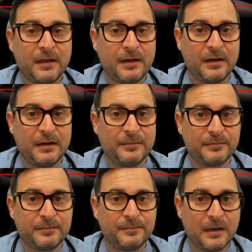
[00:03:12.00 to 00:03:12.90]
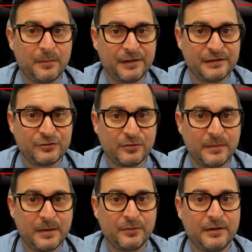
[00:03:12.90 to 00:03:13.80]
Couple things to
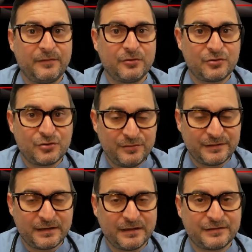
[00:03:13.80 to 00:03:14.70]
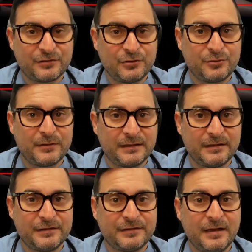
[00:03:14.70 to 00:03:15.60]
remember: if you're choosing a surgery like
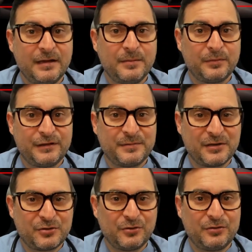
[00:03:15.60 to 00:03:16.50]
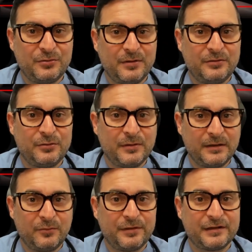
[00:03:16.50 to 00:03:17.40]
this, please make sure you do it
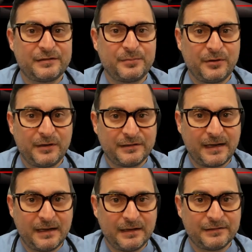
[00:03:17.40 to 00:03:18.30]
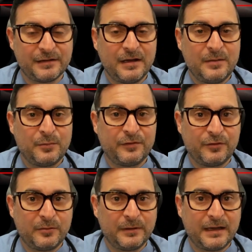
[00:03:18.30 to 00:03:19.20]
with experienced hands,
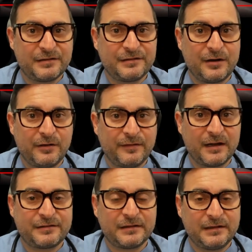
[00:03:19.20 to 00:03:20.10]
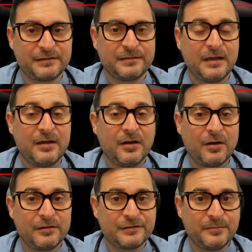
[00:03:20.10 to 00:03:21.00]
preferably at a center of excellence.
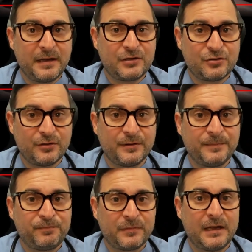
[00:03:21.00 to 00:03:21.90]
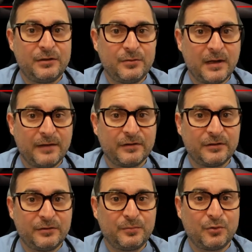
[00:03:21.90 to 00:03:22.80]
Also make sure that you have a
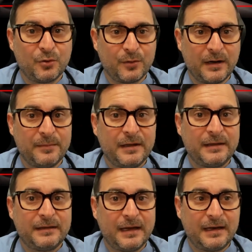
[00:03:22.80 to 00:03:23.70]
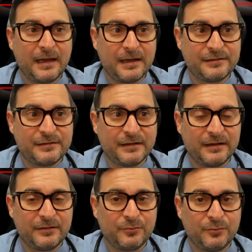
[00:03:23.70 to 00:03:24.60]
good program that has
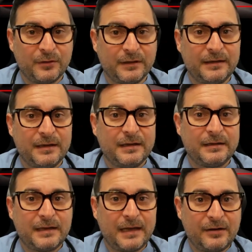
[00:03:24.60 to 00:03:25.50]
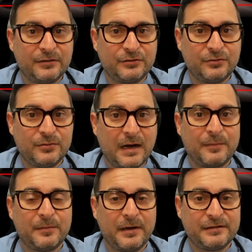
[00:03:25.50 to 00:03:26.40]
really catered to
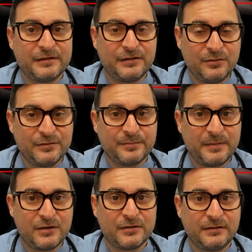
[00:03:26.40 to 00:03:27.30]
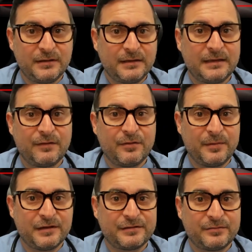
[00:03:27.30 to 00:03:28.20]
optimizing you as a patient to have the
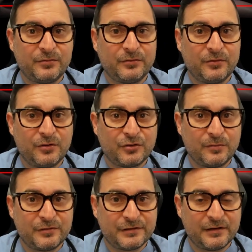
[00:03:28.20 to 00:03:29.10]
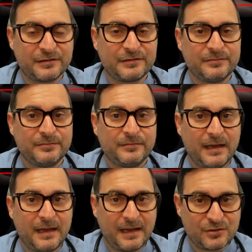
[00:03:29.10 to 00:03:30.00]
best long-term results
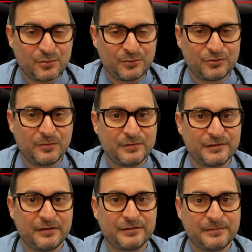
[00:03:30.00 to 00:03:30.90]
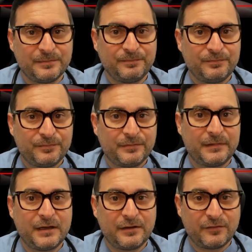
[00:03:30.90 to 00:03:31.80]
and short-term results.
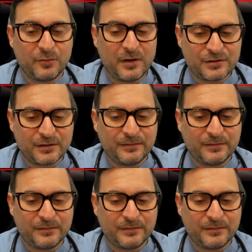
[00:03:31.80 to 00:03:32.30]
Thank you for watching.